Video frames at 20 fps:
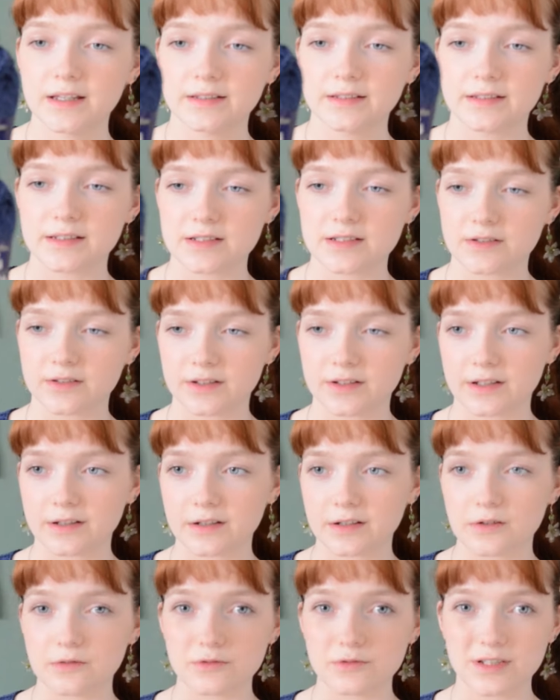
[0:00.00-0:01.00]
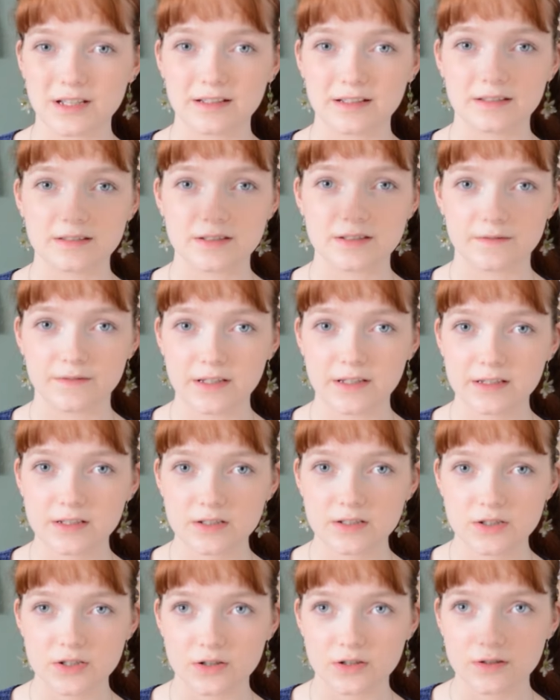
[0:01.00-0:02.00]
This yarn that I used, and it's a
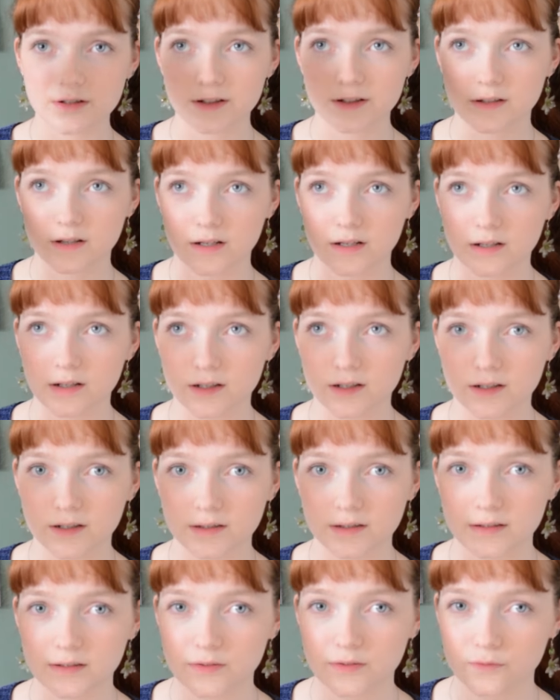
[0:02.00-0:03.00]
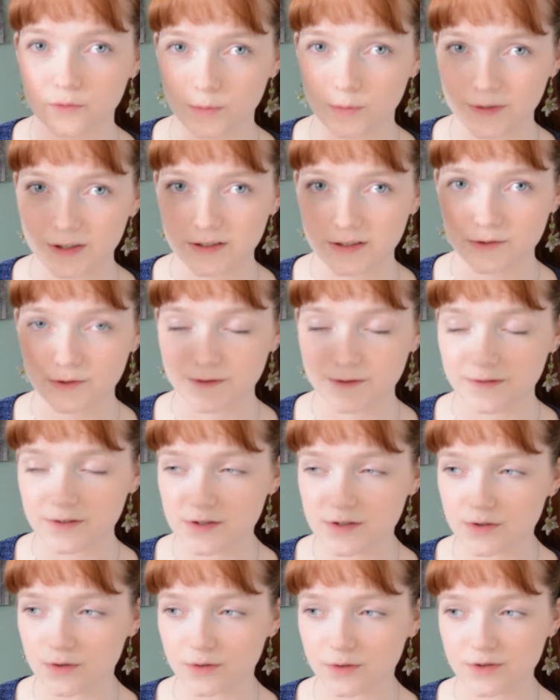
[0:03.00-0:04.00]
vintage yarn that I got from the thrift
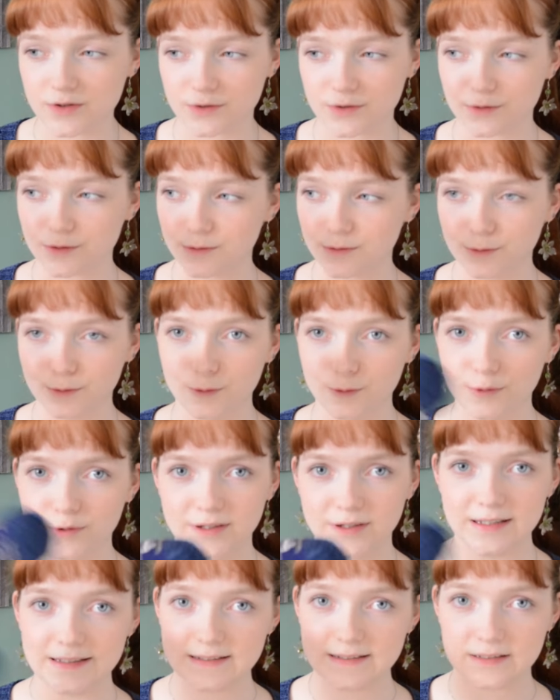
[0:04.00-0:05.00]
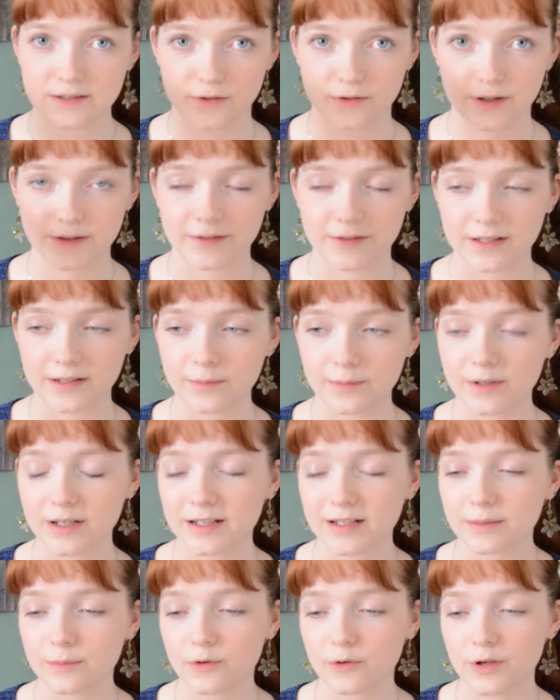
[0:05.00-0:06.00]
store, so this is not available
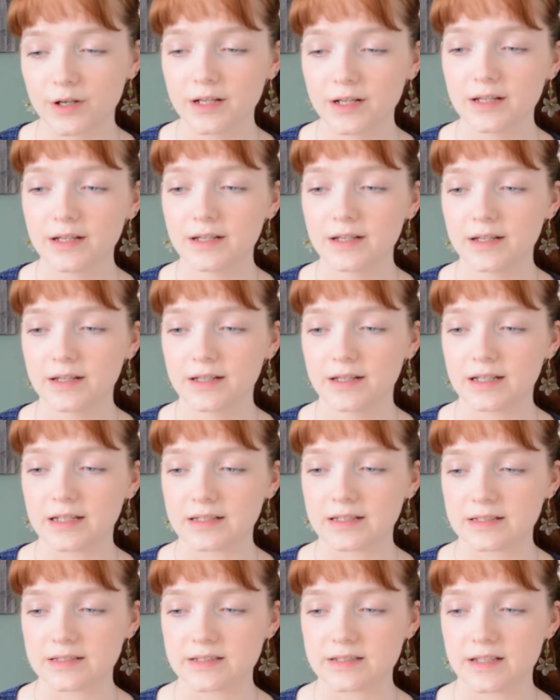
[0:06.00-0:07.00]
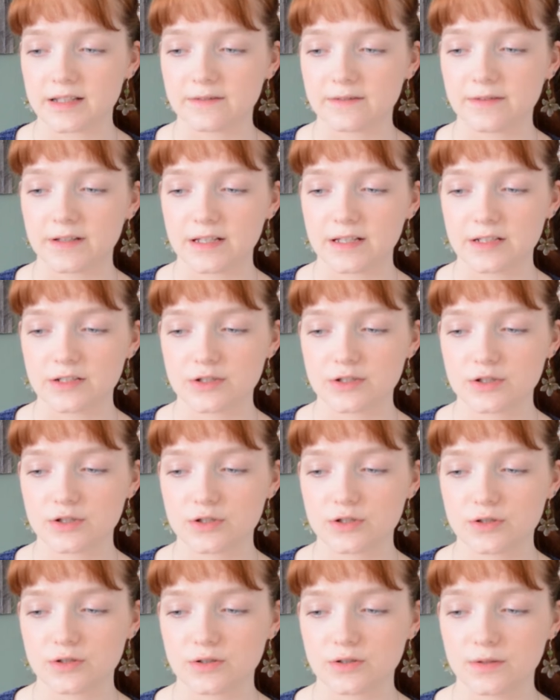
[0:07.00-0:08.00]
anymore. And it's a
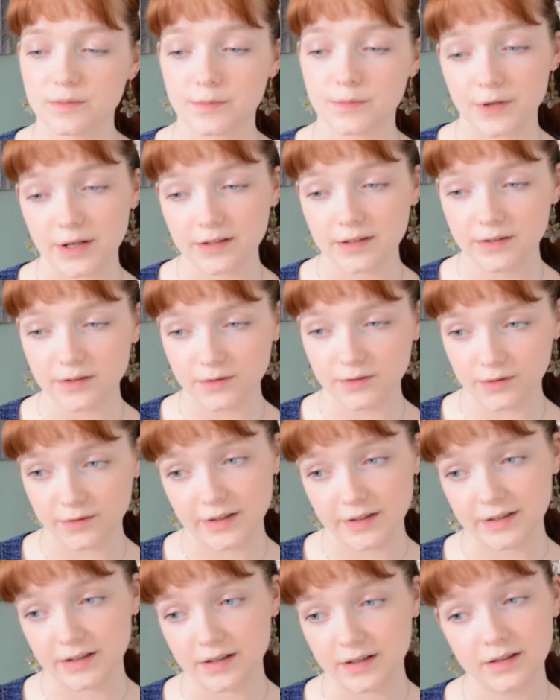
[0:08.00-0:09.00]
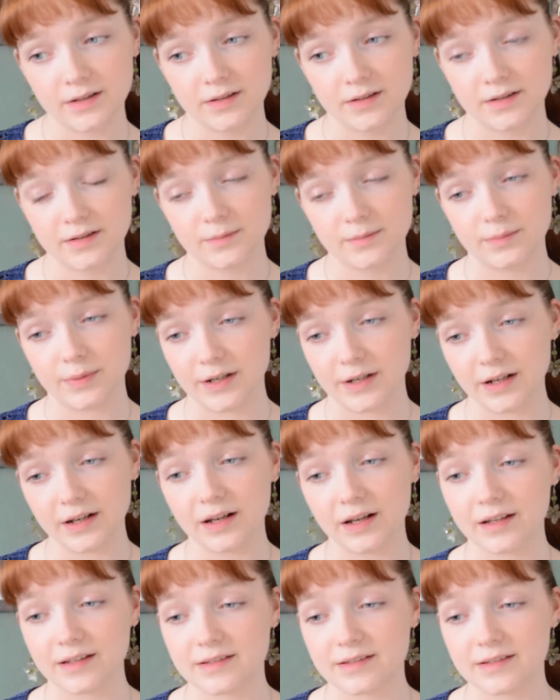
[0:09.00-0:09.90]
Finnish brand, no.10 Perilla.